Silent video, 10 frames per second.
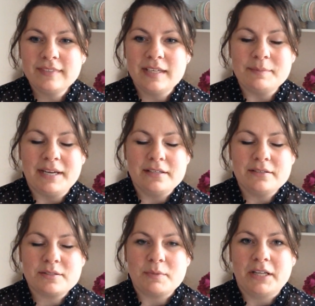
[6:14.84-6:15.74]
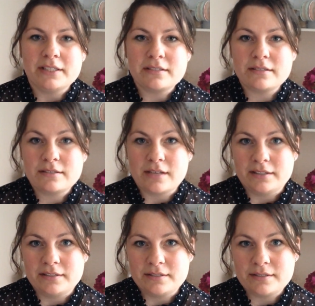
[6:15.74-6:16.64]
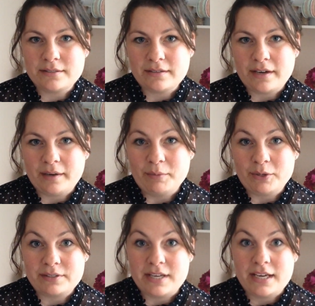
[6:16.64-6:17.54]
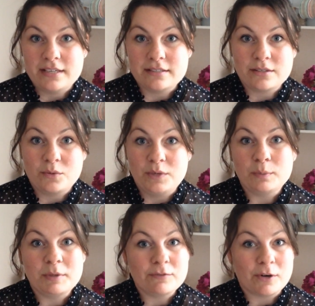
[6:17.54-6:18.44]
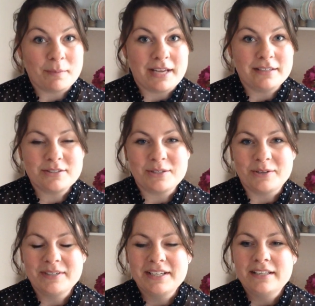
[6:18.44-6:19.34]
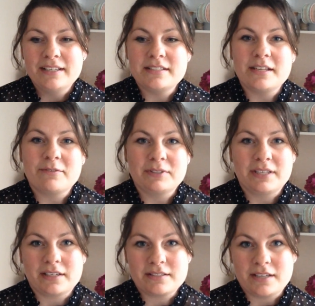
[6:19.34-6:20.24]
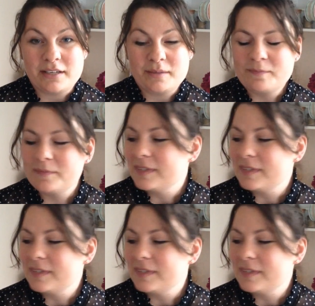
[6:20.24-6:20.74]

and my smallest son's birthday is a week before mine, so it's definitely exciting.